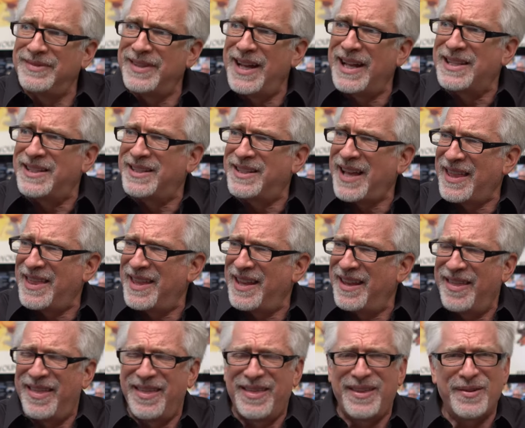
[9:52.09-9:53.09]
it's I think
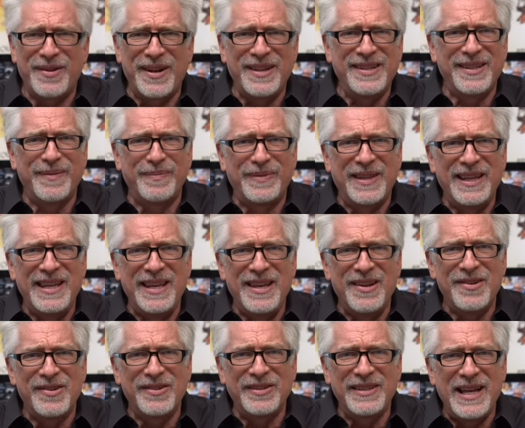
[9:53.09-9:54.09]
30-something
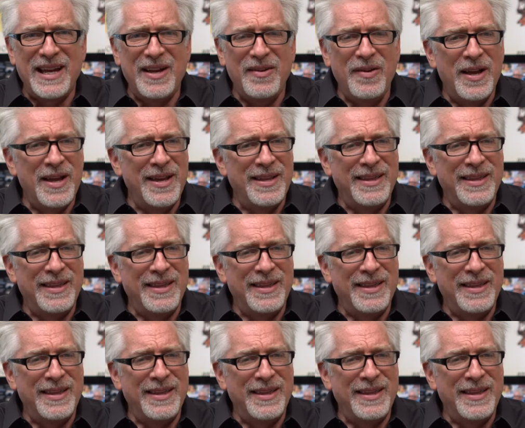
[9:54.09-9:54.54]
years now,